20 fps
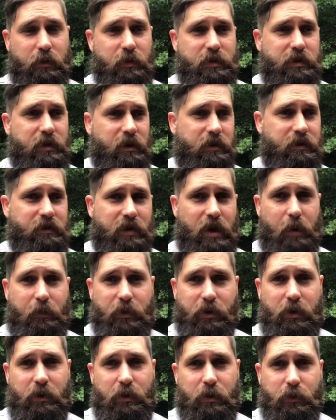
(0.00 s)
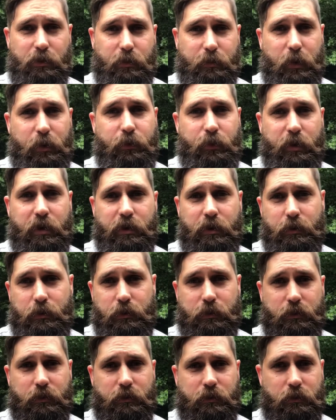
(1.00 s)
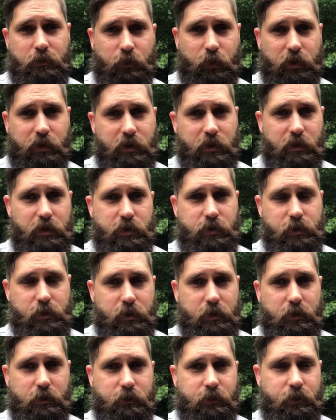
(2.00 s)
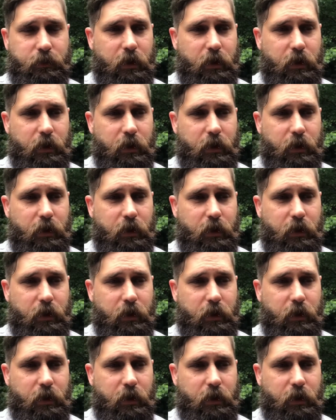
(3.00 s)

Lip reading: which I just happened to know from a friend who went to Israel